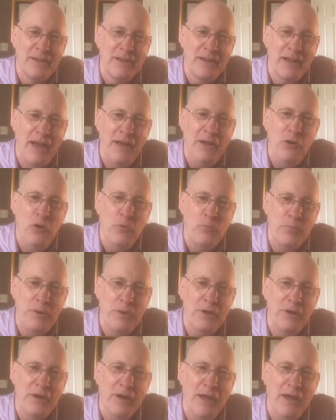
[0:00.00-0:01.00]
I hope
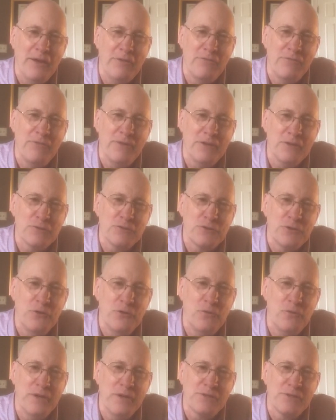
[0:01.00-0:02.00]
your life feels new
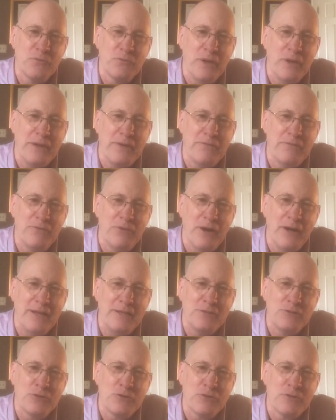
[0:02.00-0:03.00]
this week,
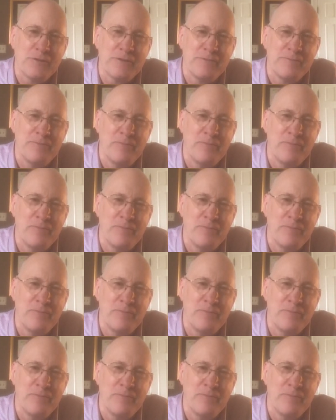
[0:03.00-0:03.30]
friends.